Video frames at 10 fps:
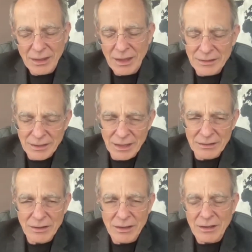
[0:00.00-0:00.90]
And
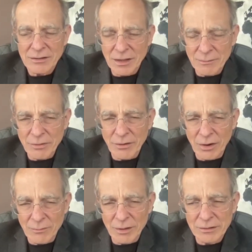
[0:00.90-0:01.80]
then the
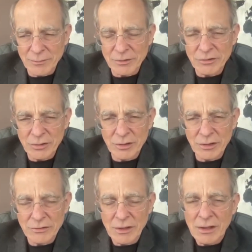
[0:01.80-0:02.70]
hallmark number two
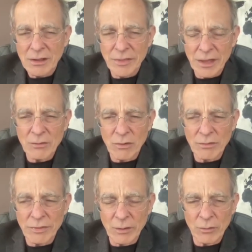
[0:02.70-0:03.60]
is they
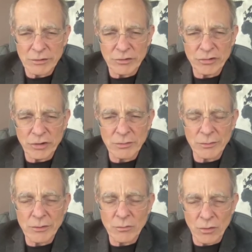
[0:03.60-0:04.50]
want to share in the
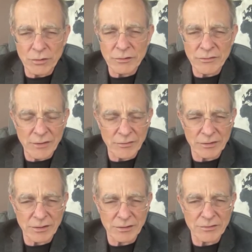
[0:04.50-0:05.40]
rewards of having
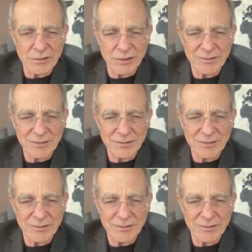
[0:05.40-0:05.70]
done so.